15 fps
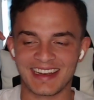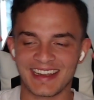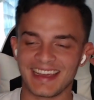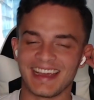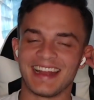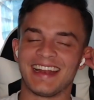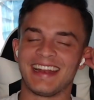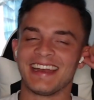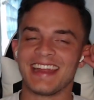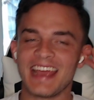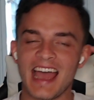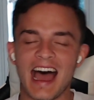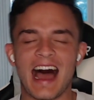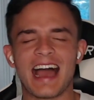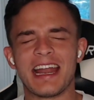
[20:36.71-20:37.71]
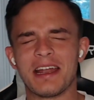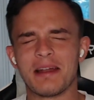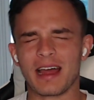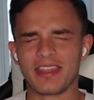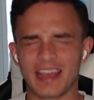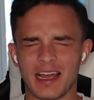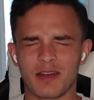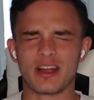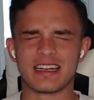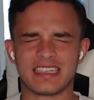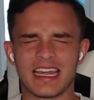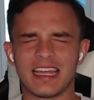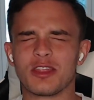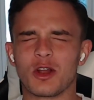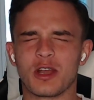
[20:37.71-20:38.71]
I think I ran
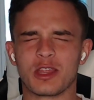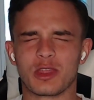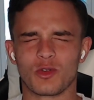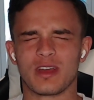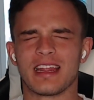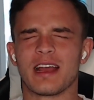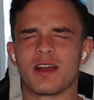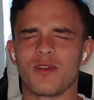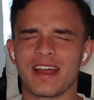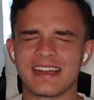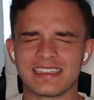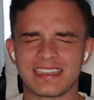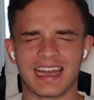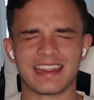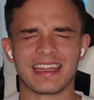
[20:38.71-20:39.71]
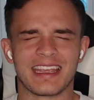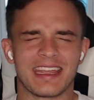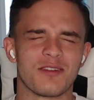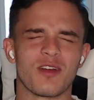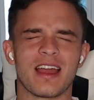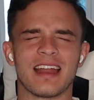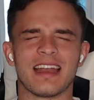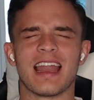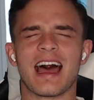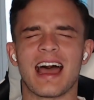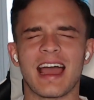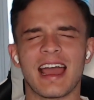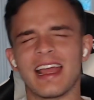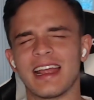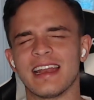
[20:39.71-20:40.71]
10:33 that race, and I think he ran
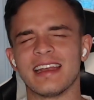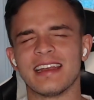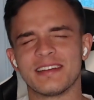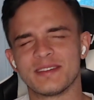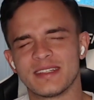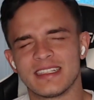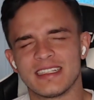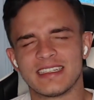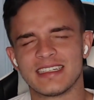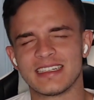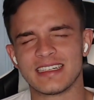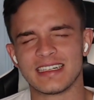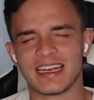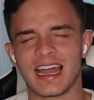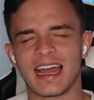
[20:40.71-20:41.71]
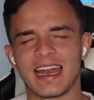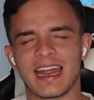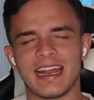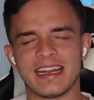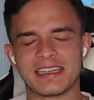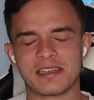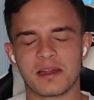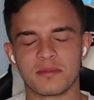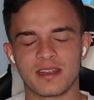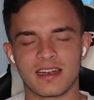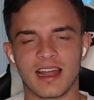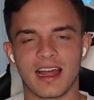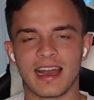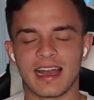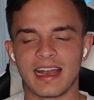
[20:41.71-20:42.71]
980 something,
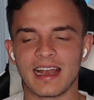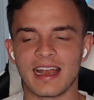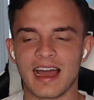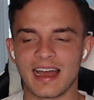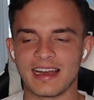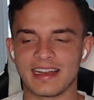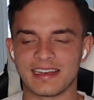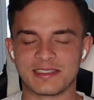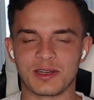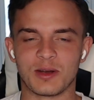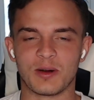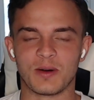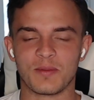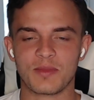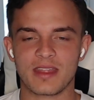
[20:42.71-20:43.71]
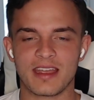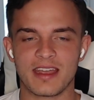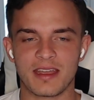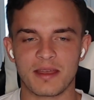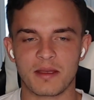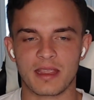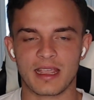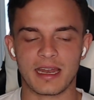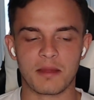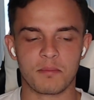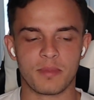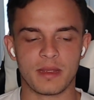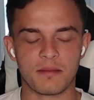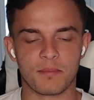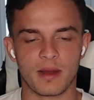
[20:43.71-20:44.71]
989, and so getting beat by...